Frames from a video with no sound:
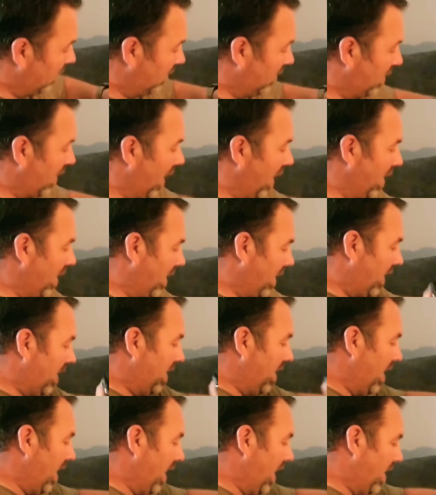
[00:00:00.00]
to kind of get
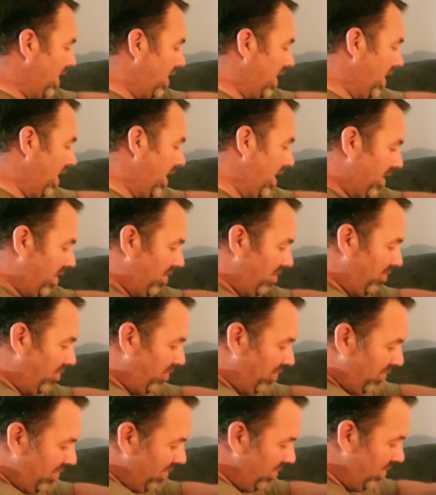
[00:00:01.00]
an idea of
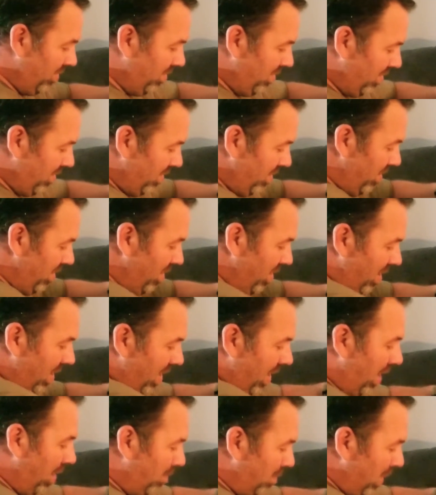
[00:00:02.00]

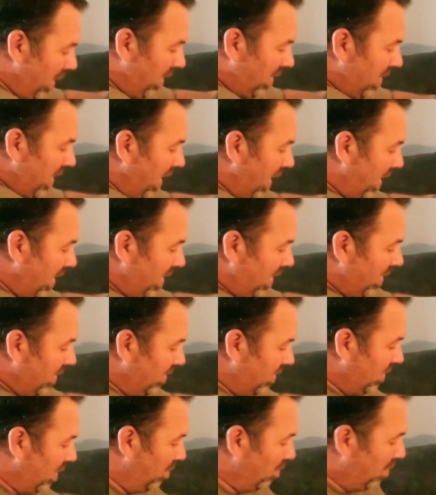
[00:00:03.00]
how big that
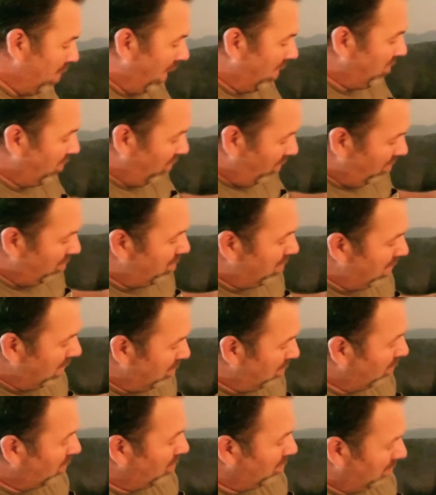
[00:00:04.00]
is. I've heard
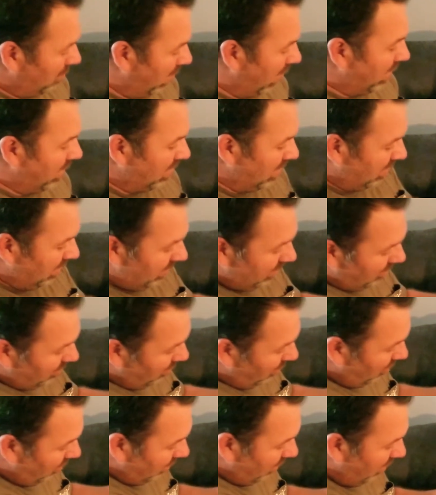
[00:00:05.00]
people complain that these
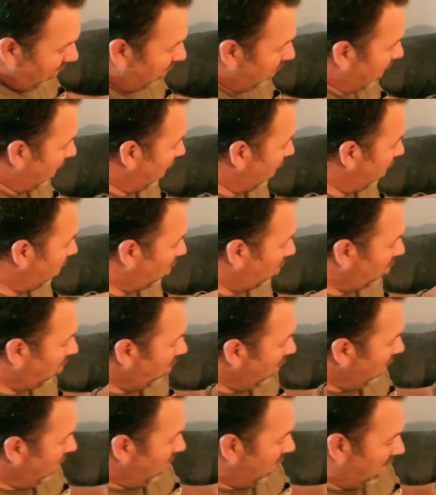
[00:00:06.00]
are a little narrow.
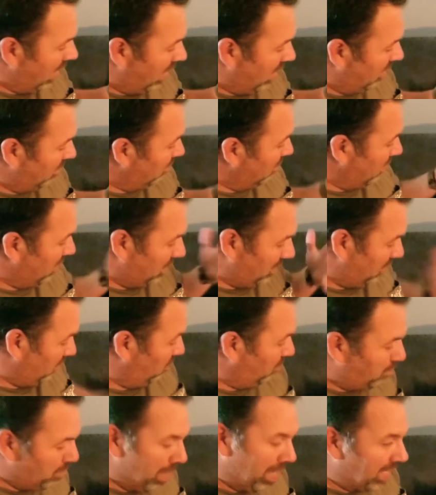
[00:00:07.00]

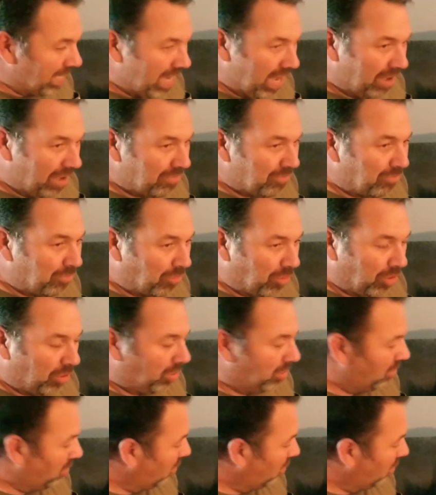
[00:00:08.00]
Big enough for